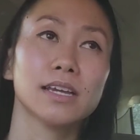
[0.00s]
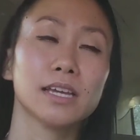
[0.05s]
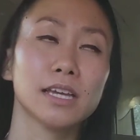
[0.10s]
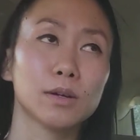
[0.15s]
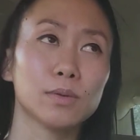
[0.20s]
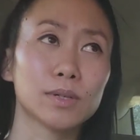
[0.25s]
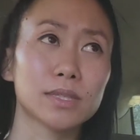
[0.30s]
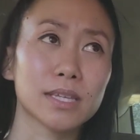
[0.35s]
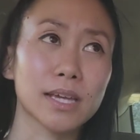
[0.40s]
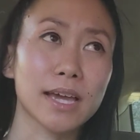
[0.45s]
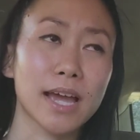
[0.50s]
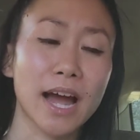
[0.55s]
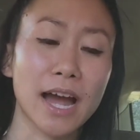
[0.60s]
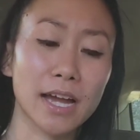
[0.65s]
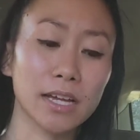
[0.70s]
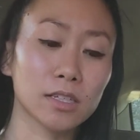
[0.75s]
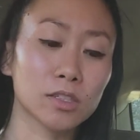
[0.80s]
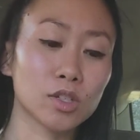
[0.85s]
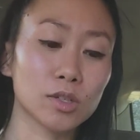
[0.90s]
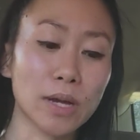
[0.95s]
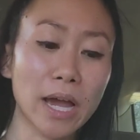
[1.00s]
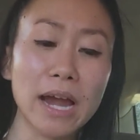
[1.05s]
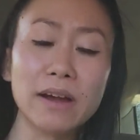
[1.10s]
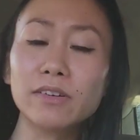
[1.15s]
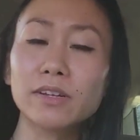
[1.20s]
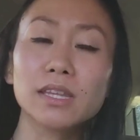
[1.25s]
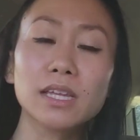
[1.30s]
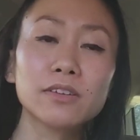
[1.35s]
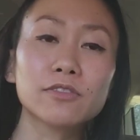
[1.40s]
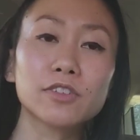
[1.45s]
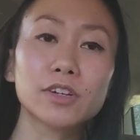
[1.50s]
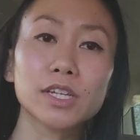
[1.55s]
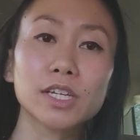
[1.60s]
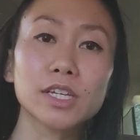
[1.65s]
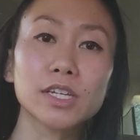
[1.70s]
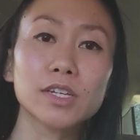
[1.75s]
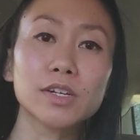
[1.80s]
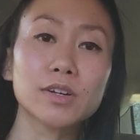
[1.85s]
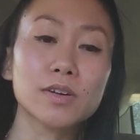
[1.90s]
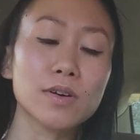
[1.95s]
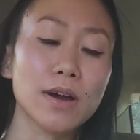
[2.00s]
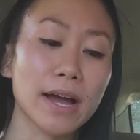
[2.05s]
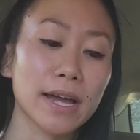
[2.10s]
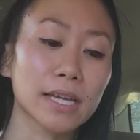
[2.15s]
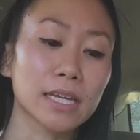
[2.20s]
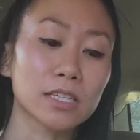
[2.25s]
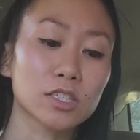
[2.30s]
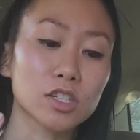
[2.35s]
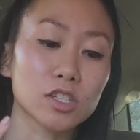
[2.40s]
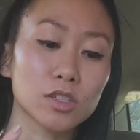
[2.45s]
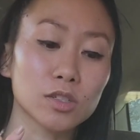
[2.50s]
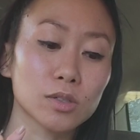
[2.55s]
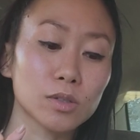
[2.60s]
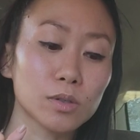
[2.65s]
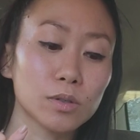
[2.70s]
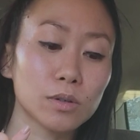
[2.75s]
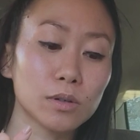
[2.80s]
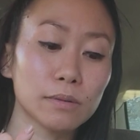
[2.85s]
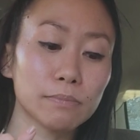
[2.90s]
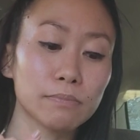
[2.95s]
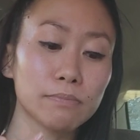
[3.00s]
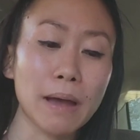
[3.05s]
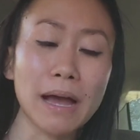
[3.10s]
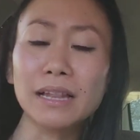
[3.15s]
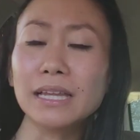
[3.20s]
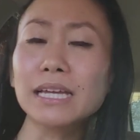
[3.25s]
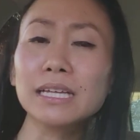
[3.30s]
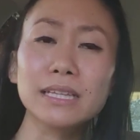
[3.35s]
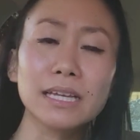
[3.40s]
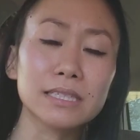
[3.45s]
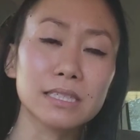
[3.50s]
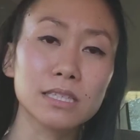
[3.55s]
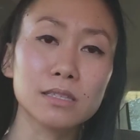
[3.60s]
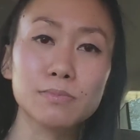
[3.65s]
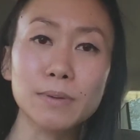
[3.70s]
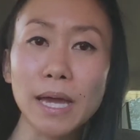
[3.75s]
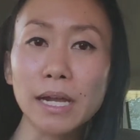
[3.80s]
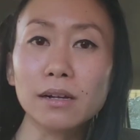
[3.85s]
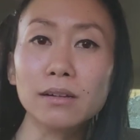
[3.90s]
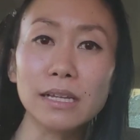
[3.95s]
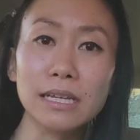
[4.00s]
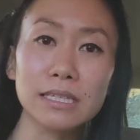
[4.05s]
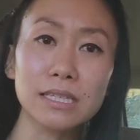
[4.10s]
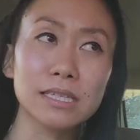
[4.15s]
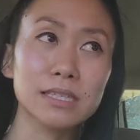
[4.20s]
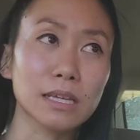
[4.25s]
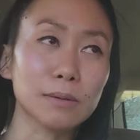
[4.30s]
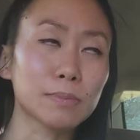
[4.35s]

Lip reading: He would say, "I do everything for you. I get you ballet lessons, piano lessons.